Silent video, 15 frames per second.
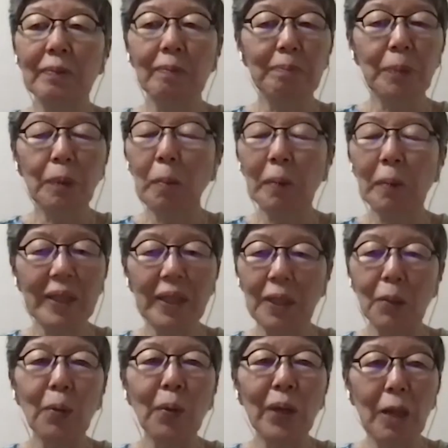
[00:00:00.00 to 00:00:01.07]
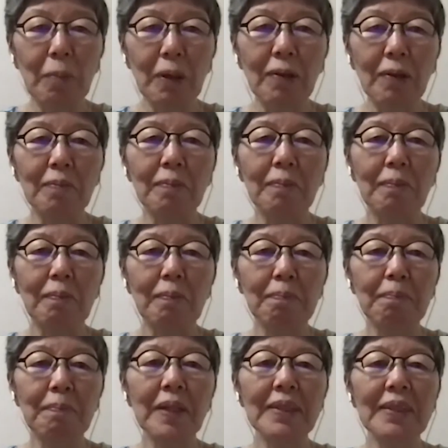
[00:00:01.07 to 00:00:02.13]
probably low level,
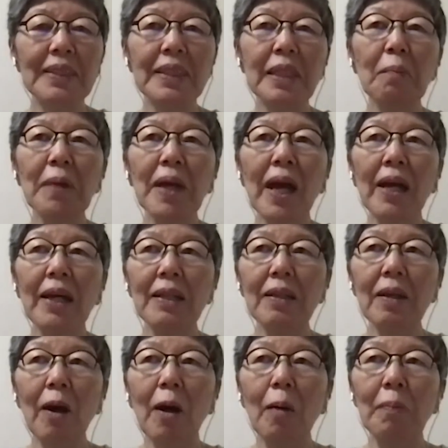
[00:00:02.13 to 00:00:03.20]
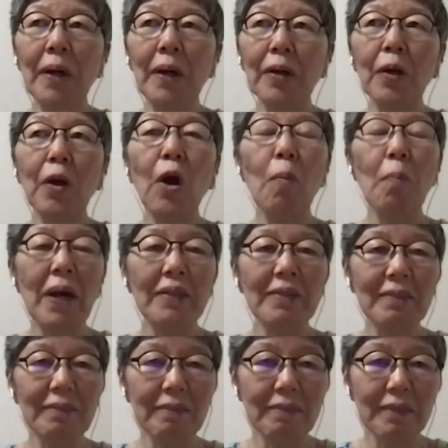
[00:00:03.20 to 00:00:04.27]
but some kind of a
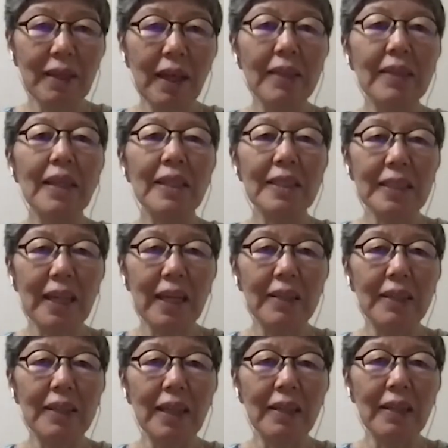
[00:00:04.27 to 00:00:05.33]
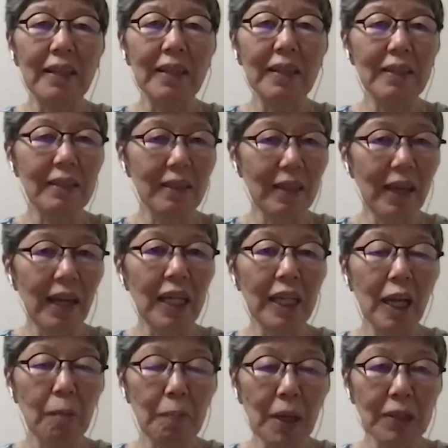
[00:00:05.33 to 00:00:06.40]
common understanding. I
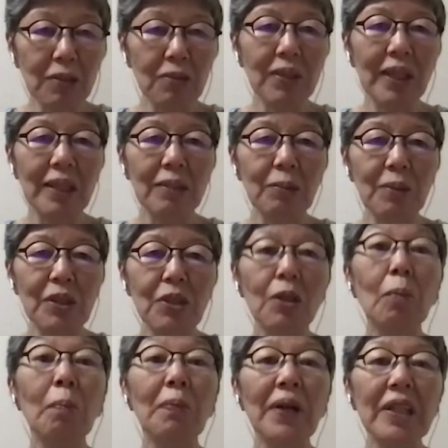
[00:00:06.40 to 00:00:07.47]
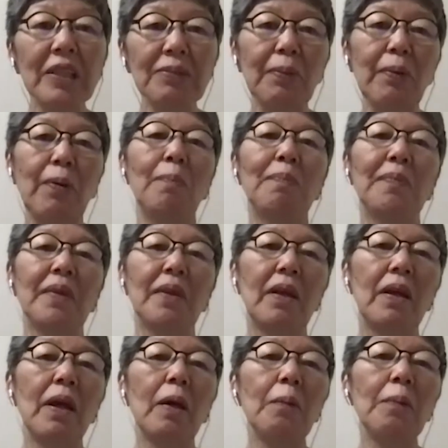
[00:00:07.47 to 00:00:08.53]
come back to the question of platform.
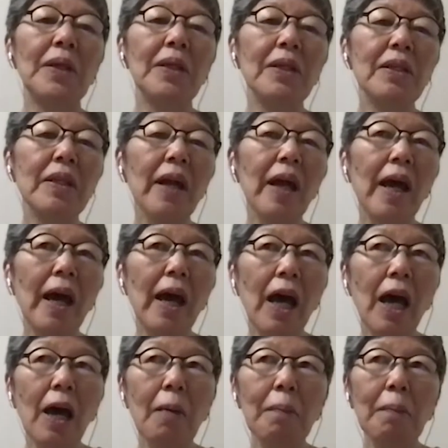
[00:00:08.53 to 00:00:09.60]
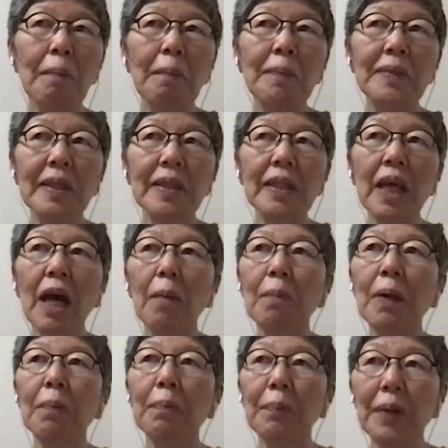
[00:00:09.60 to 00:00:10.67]
We need to set up
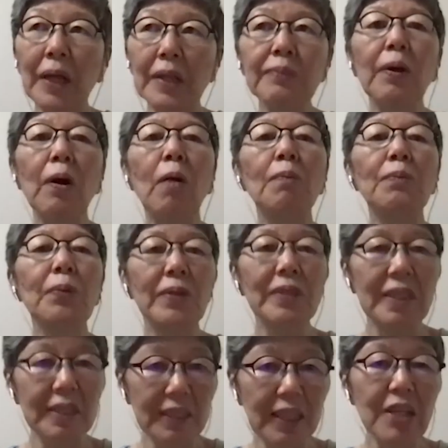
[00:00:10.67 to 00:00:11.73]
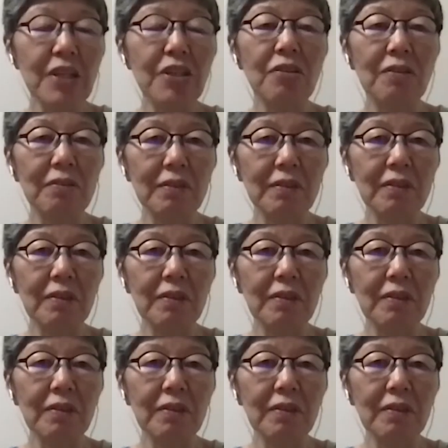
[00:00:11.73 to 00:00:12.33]
a platform for discussions,